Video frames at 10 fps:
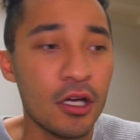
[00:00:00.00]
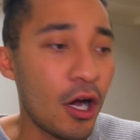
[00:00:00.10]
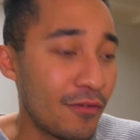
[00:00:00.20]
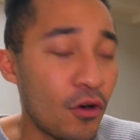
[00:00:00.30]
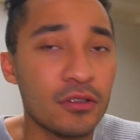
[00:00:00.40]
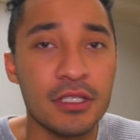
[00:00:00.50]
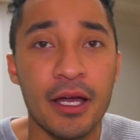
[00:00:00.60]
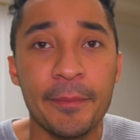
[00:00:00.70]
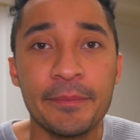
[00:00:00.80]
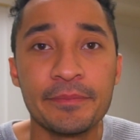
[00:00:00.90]
of all time.
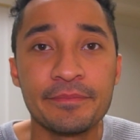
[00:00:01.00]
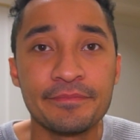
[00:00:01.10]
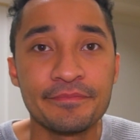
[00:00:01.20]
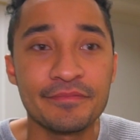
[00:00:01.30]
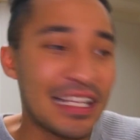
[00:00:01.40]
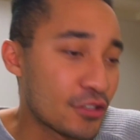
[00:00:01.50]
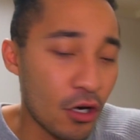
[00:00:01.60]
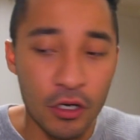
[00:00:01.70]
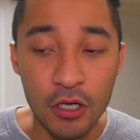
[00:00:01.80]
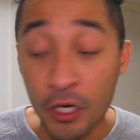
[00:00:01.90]
It's a
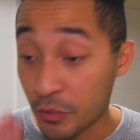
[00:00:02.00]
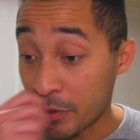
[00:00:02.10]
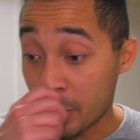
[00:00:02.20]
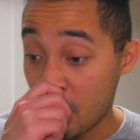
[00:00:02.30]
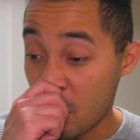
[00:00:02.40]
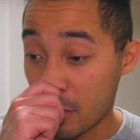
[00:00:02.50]
hard argument, people.